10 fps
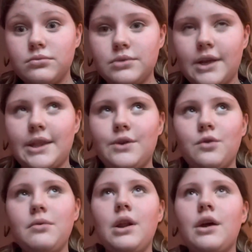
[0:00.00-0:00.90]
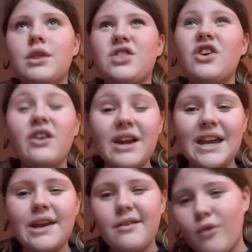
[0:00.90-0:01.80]
Like, they're normally like
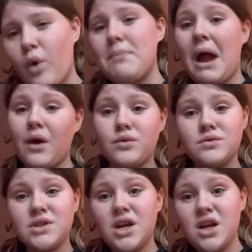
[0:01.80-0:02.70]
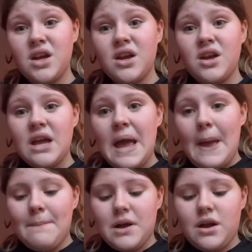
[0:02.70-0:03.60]
£30-40,
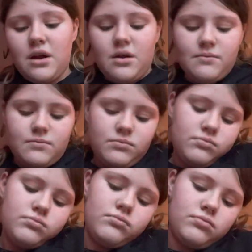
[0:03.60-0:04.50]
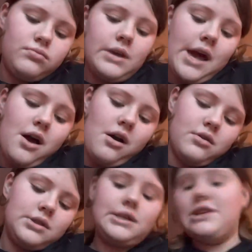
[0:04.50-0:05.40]
but
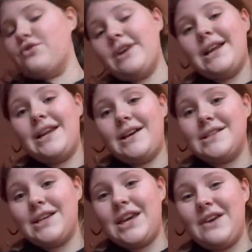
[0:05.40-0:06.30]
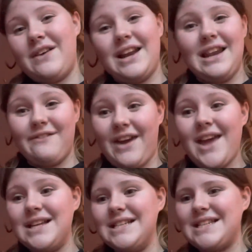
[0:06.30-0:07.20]
yeah, so it's really nice and cute. I love
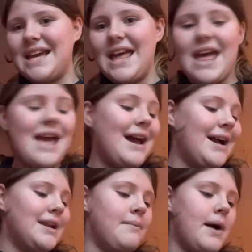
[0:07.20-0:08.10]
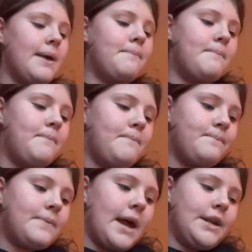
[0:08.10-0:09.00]
it, and I might
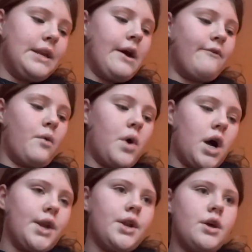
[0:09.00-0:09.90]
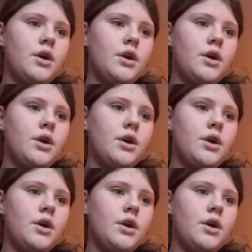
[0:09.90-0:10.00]
get another one